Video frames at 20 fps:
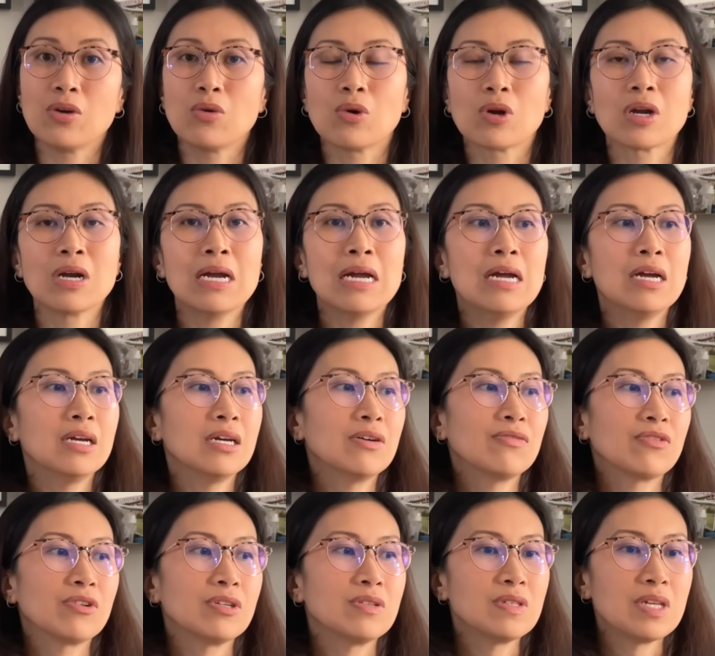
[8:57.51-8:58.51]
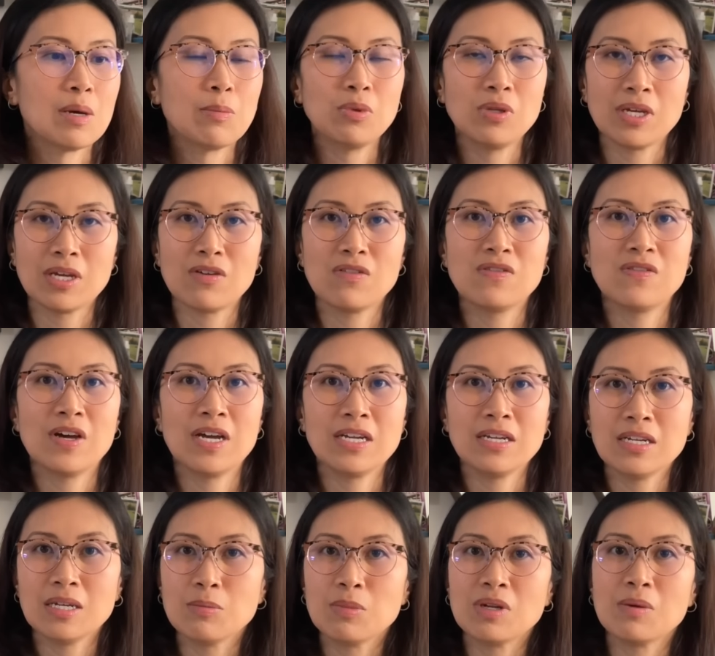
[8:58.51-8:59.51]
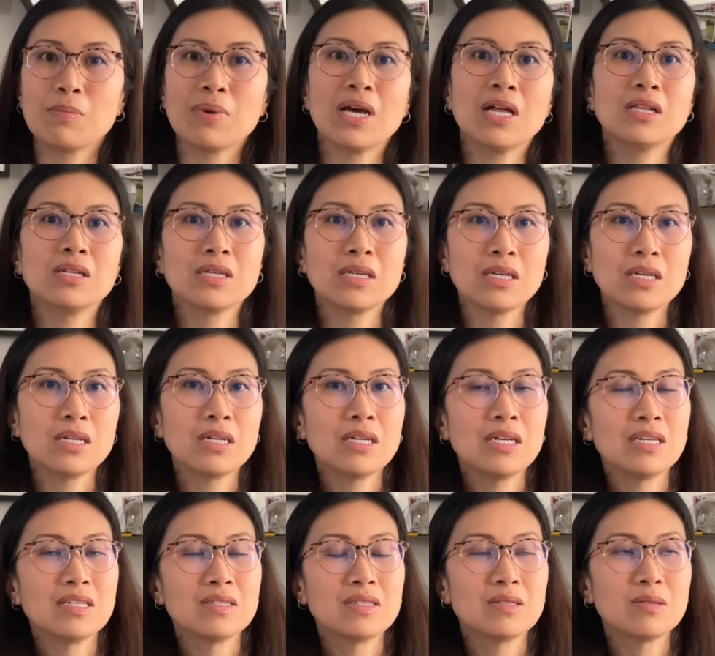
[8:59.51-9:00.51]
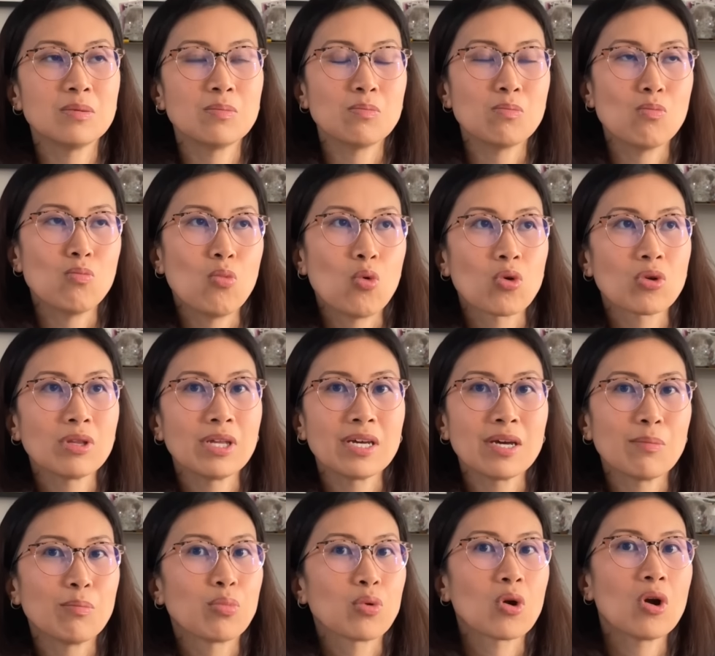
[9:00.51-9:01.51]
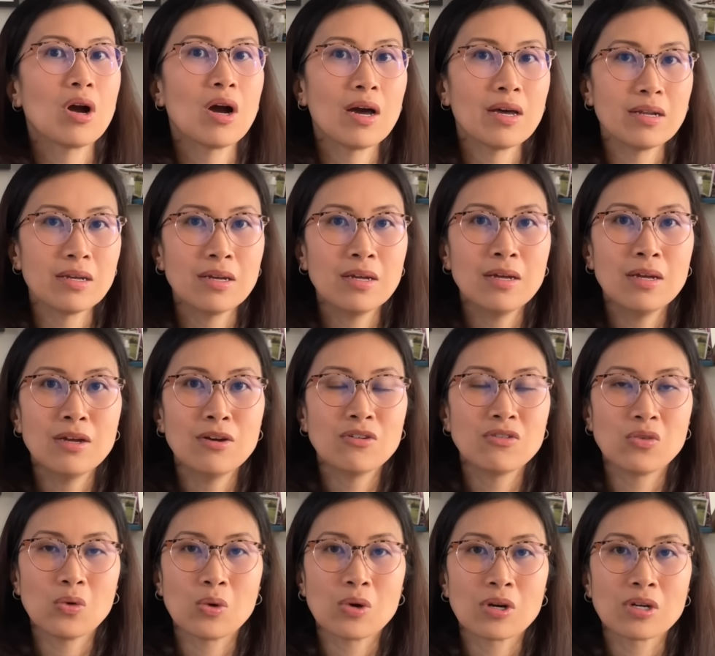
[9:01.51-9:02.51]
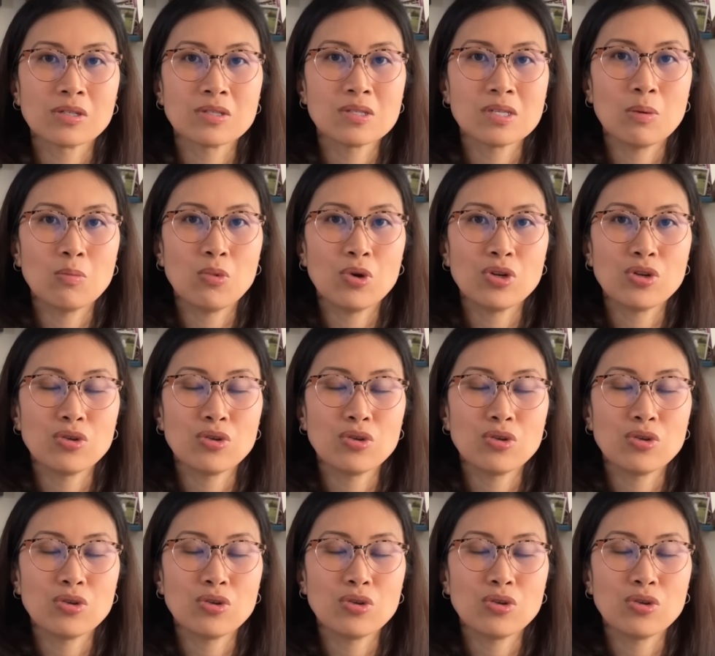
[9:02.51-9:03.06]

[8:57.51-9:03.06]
Or for example, like a fine nib in a Pelican is more like a broad for someone